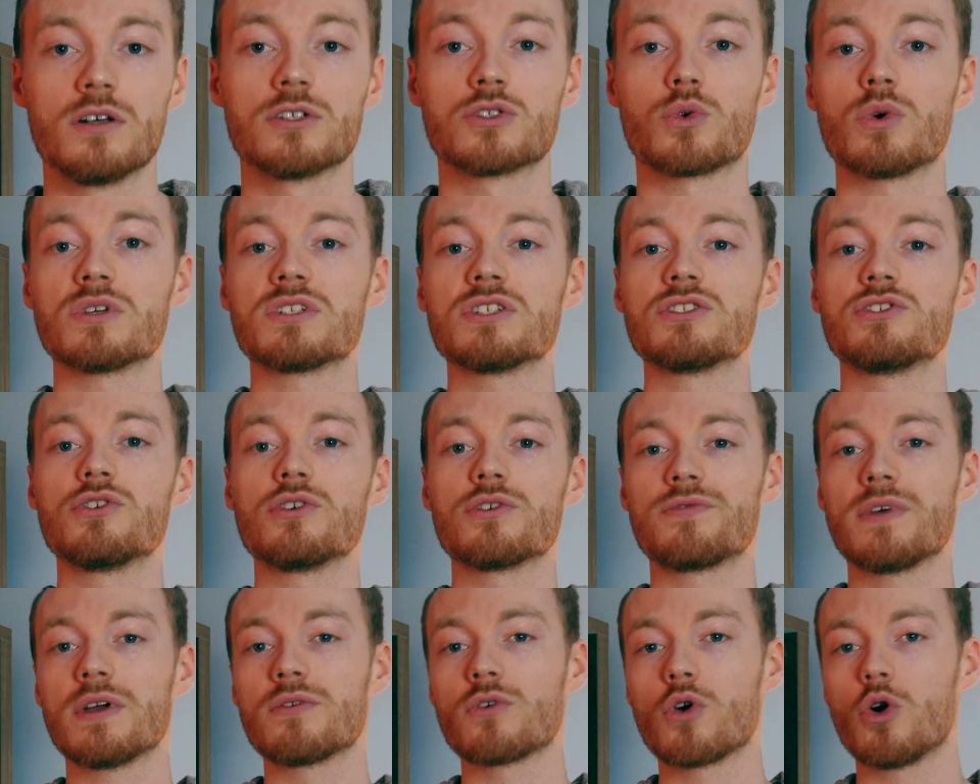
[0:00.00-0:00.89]
So what is your
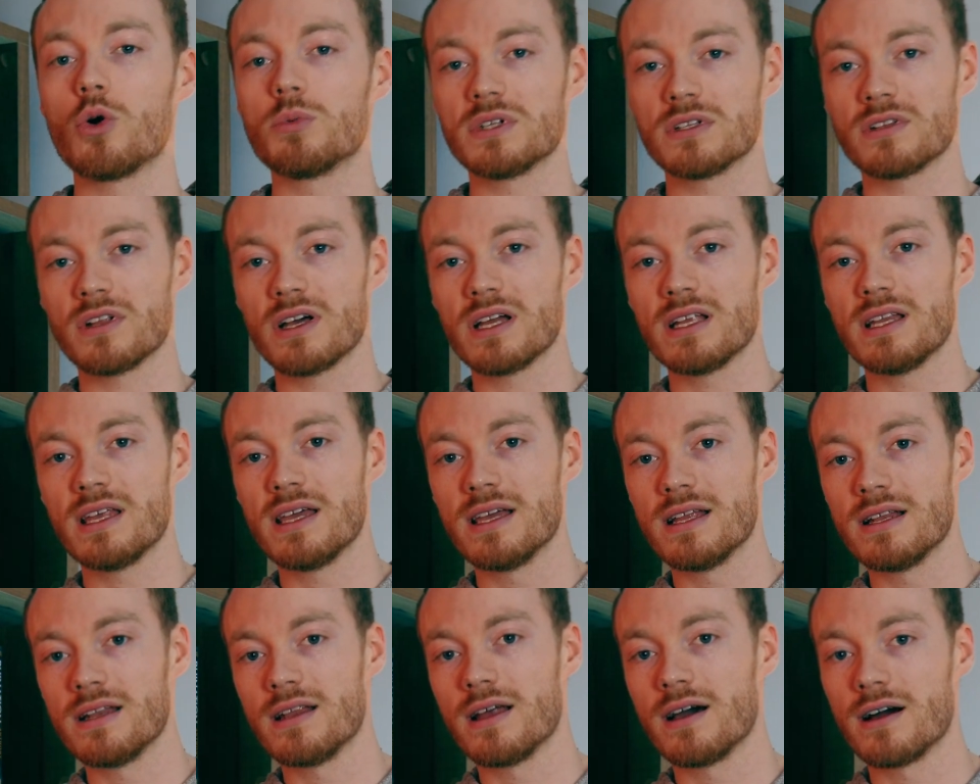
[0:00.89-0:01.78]
favourite opening line
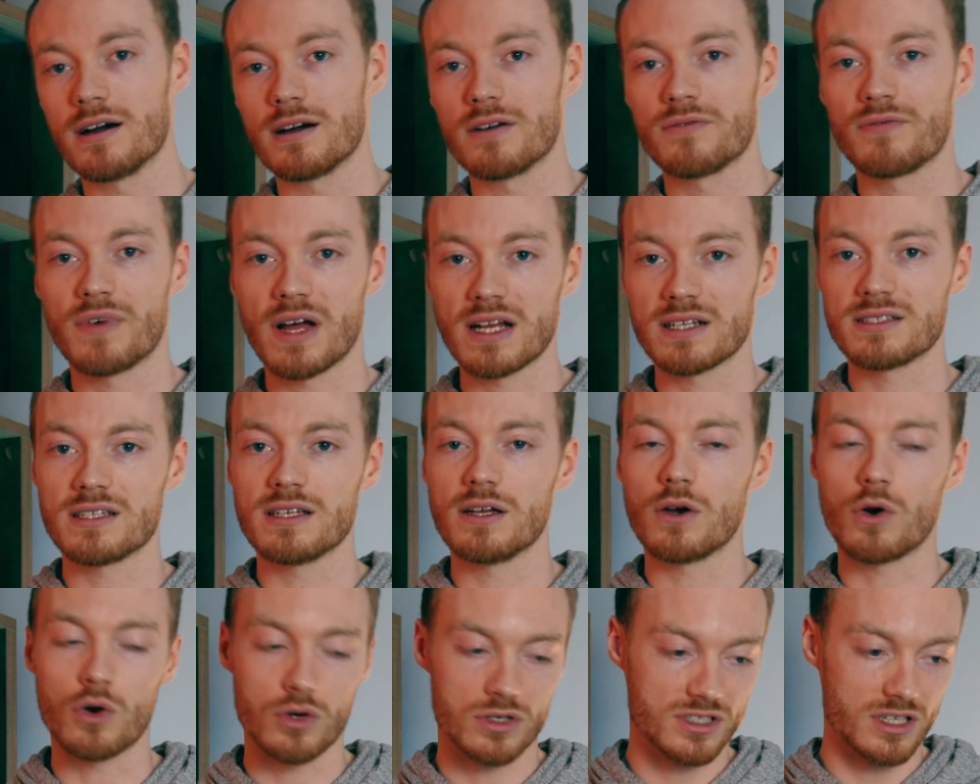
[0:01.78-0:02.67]
in a fantasy
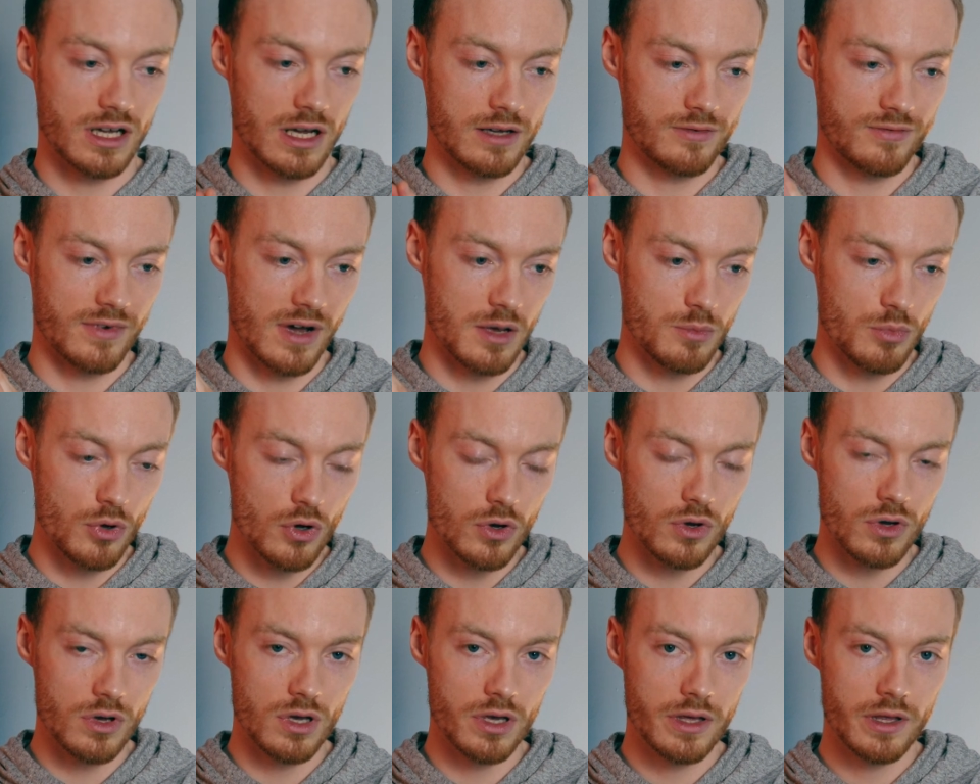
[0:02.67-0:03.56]
or sci-fi
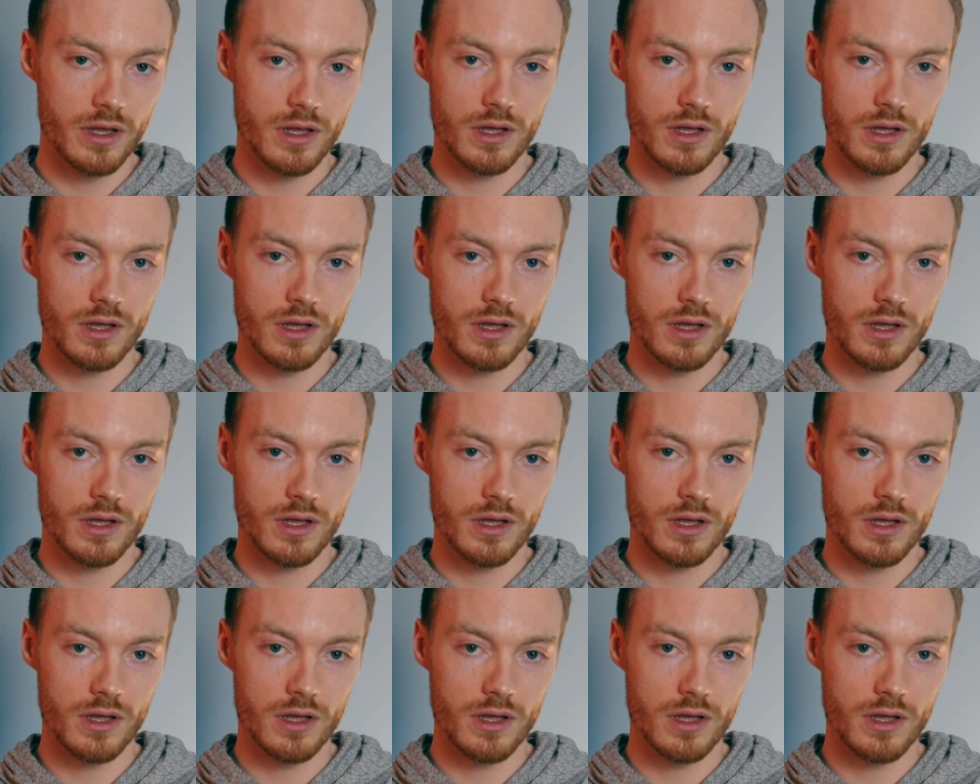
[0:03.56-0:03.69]
book?